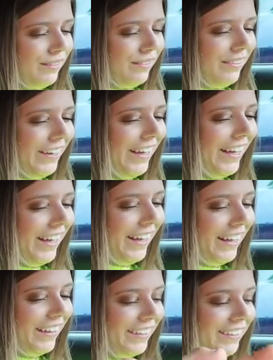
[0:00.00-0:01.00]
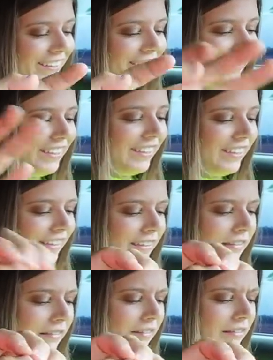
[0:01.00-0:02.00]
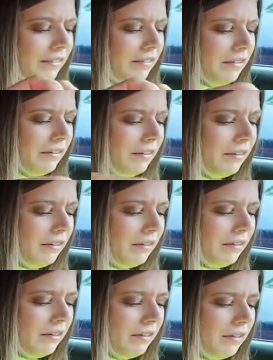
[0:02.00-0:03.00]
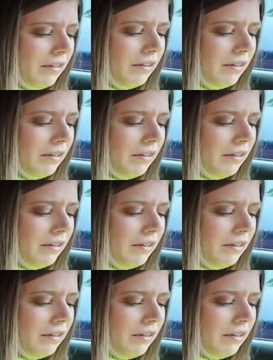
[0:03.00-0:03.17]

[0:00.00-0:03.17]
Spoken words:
(silent)